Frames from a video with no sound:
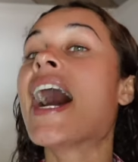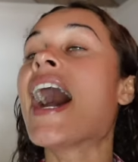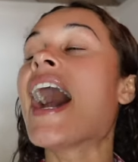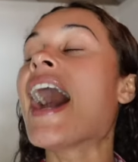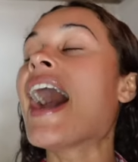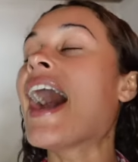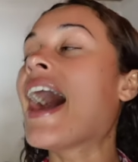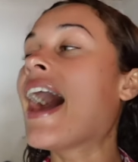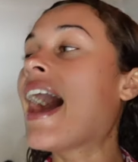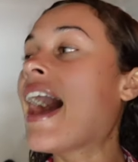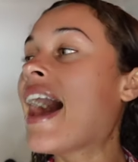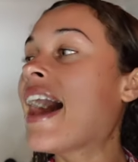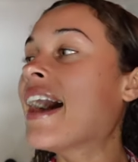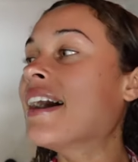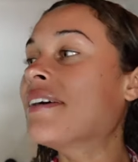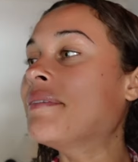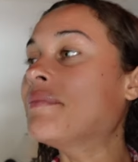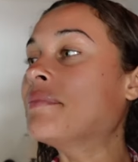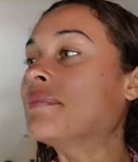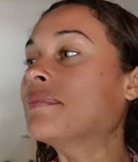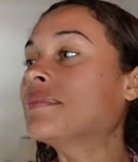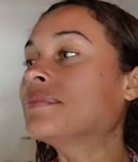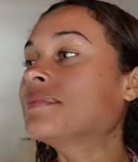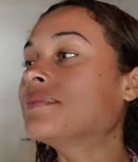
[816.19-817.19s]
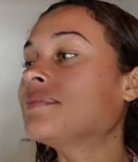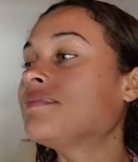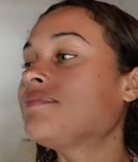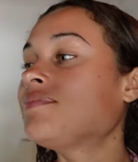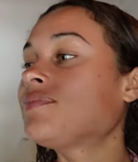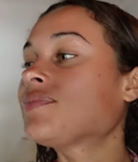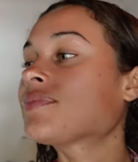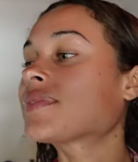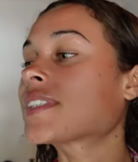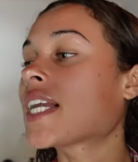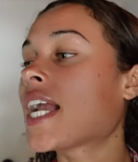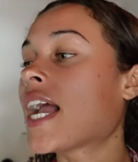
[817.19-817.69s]
Um,
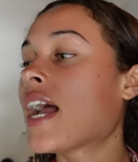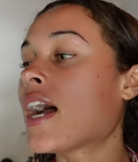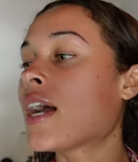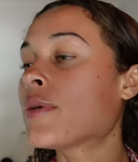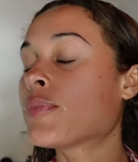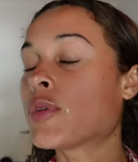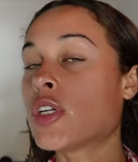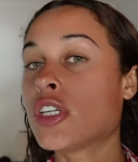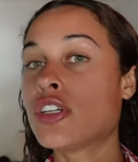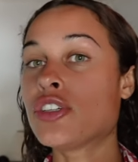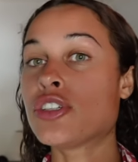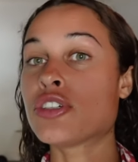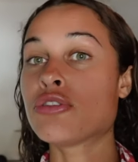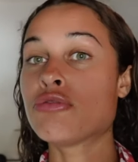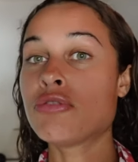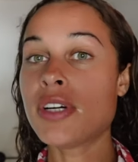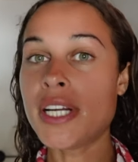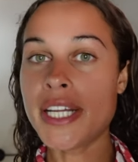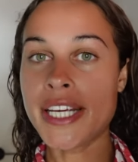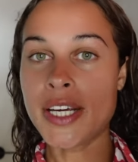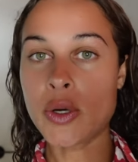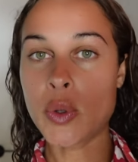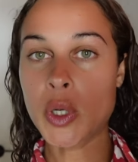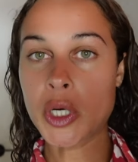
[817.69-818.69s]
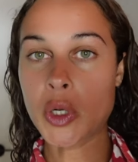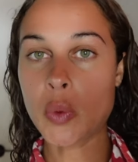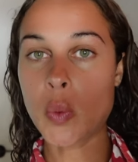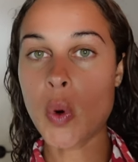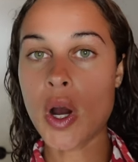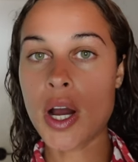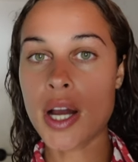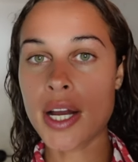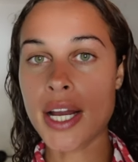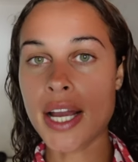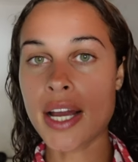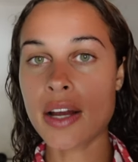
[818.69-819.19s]
I'm gonna do a really quick
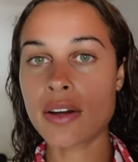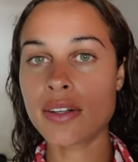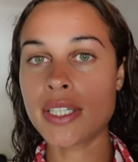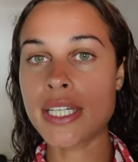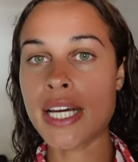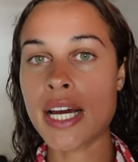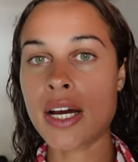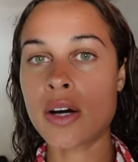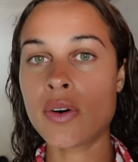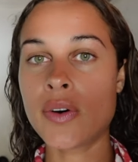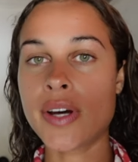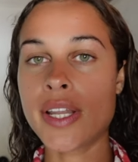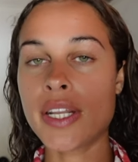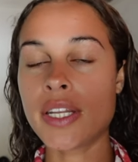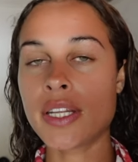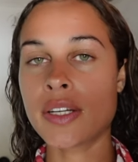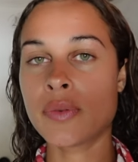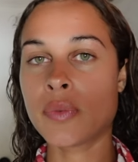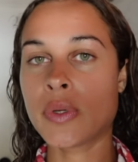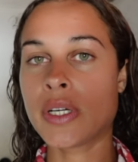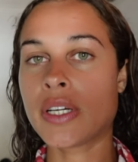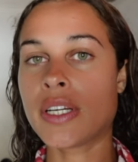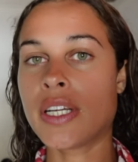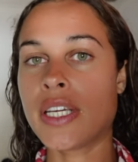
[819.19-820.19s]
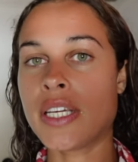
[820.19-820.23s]
workout now and then we're gonna